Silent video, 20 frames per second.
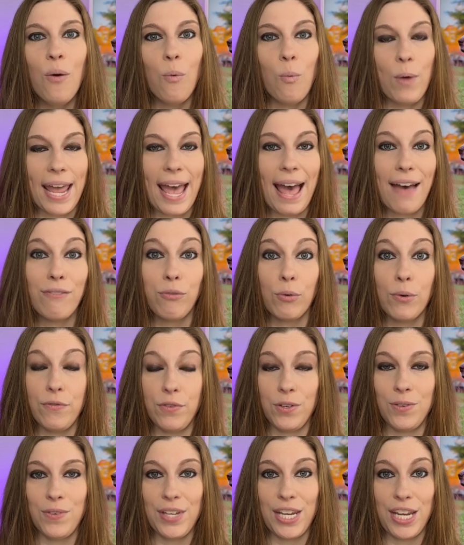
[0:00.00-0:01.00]
We have
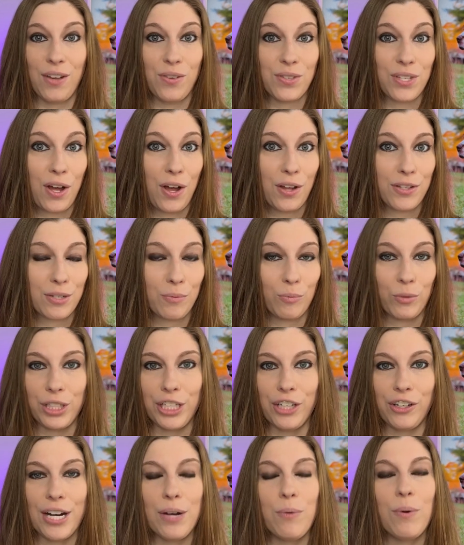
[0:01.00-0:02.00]
review videos on some
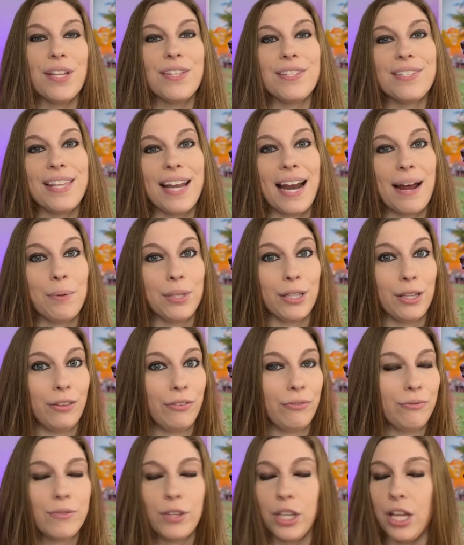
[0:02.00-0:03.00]
really great ones that I would
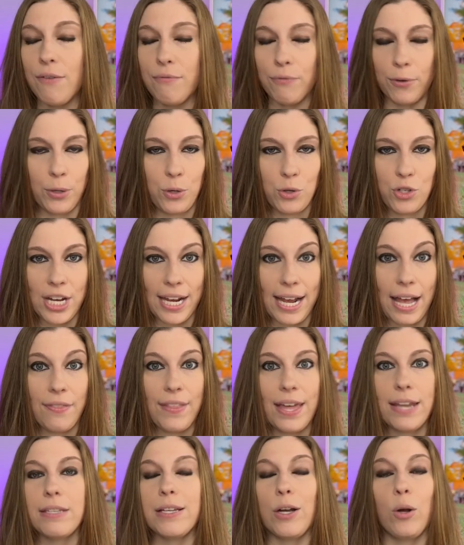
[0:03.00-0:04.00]
love for you to check out.
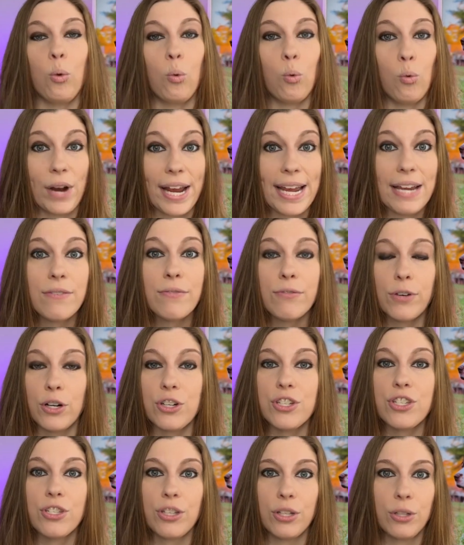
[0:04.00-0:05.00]
That's a great
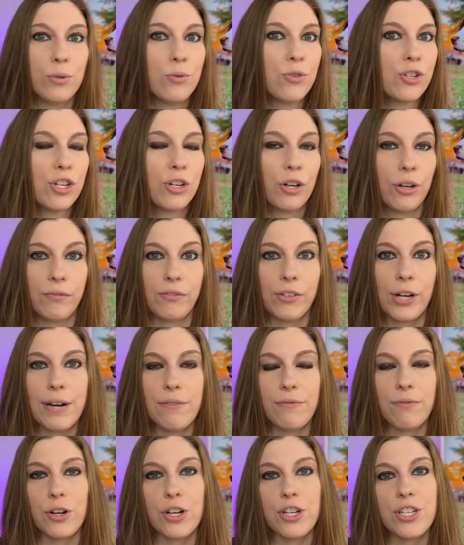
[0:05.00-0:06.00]
first solution or a
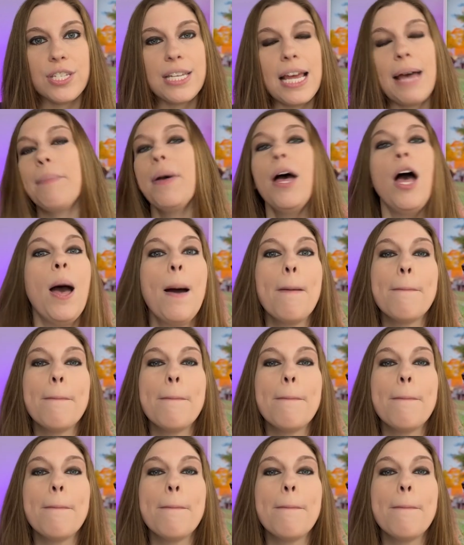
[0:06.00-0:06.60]
great first step.